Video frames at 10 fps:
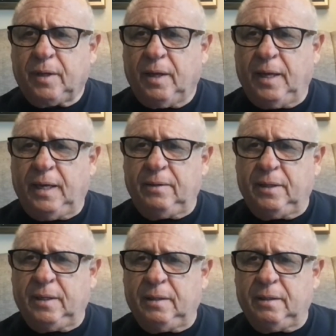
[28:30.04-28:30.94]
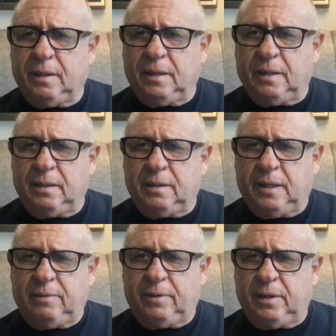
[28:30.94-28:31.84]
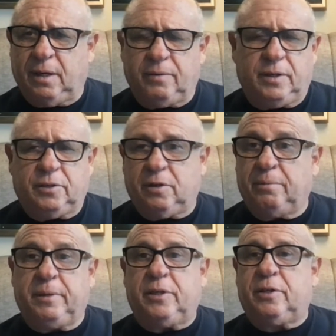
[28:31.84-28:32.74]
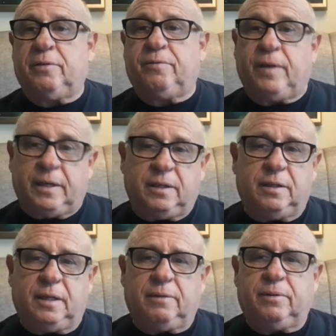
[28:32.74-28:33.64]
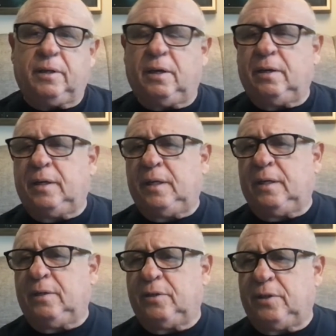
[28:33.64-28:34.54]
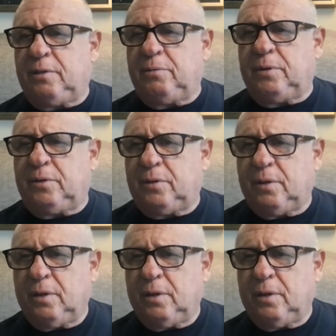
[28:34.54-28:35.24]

And then Sharmishta offended Devyani, and she was